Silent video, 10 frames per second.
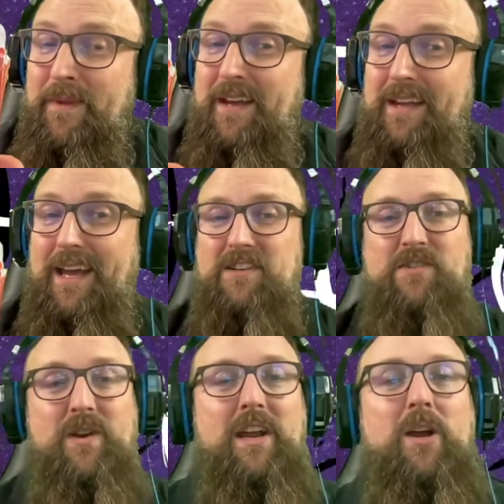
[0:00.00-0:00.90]
Yeah,
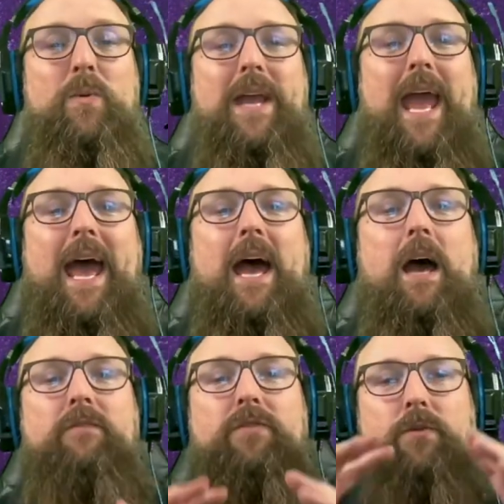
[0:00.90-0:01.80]
so here we
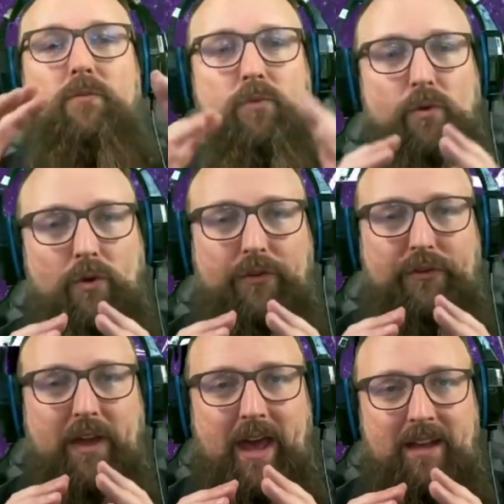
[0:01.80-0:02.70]
have the rule
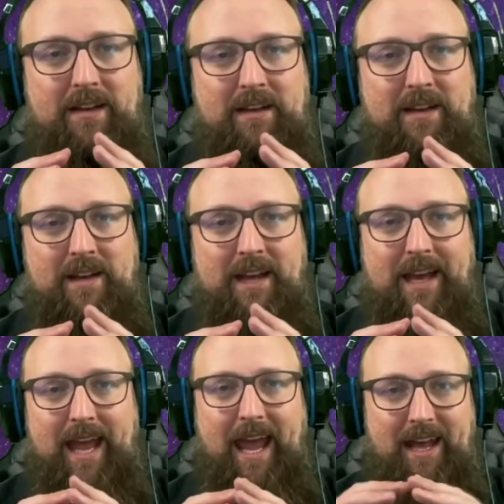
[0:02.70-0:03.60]
set
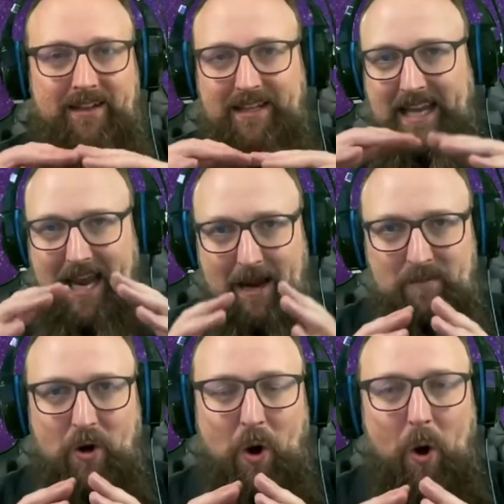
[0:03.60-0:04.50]
and the
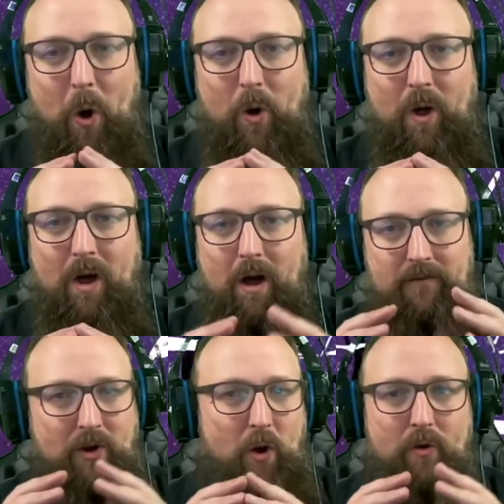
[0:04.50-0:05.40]
game goal
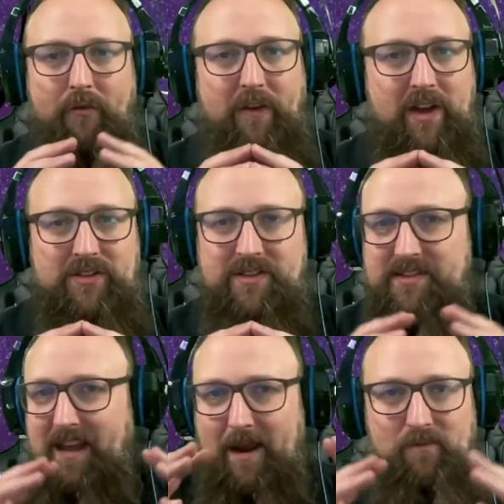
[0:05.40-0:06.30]
of Go Fish, the
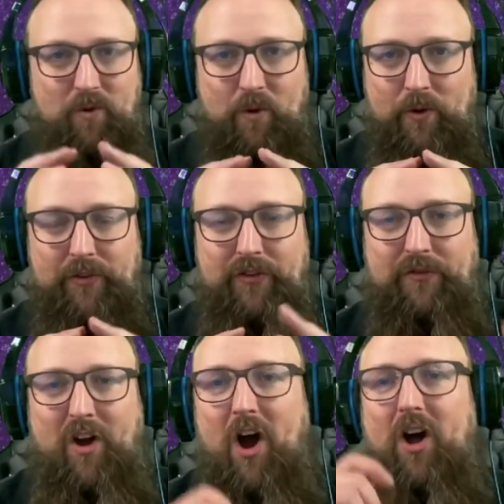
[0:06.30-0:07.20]
same rules
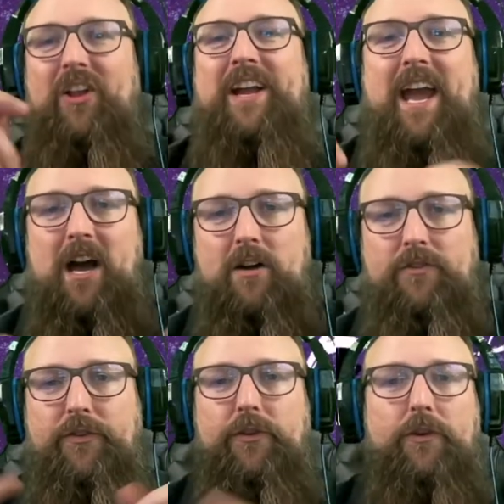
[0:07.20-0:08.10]
of calling
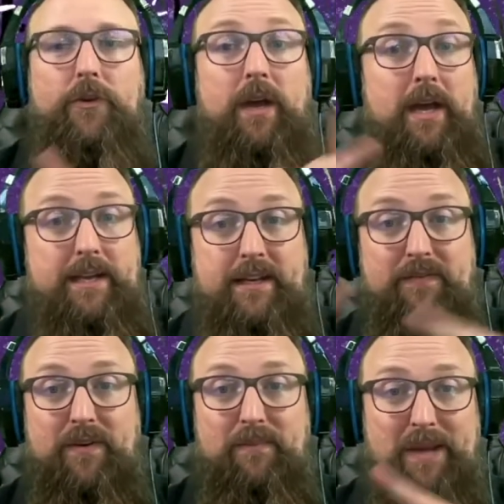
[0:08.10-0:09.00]
out to
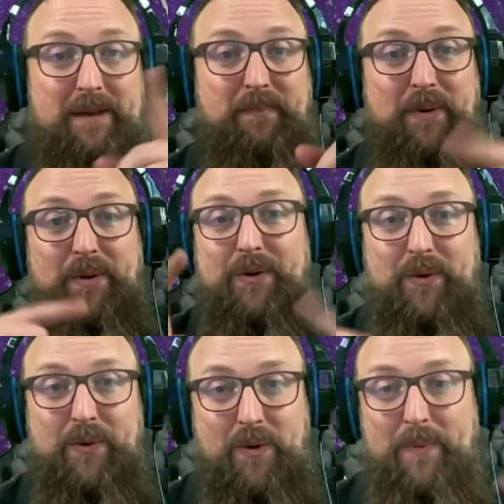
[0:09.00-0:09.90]
different people
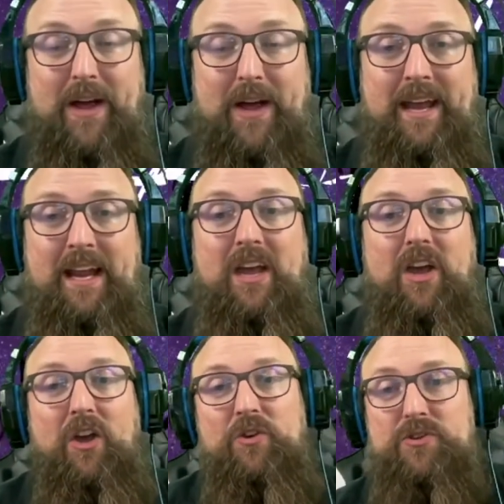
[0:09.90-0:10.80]
who are playing,
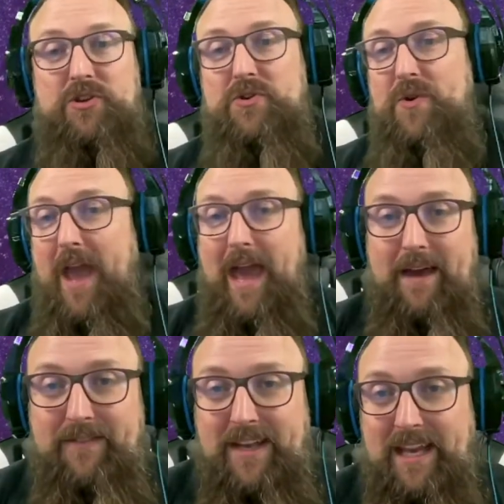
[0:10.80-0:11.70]
do you
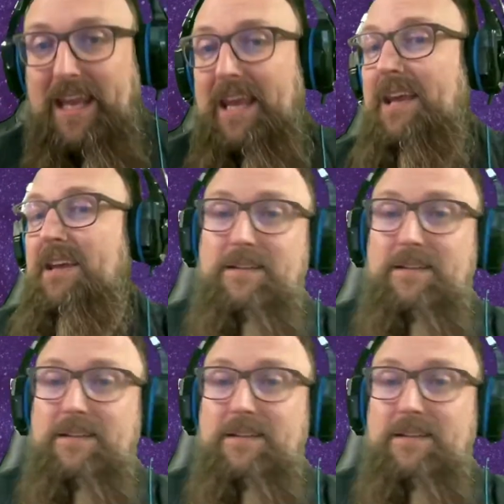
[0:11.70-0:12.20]
have any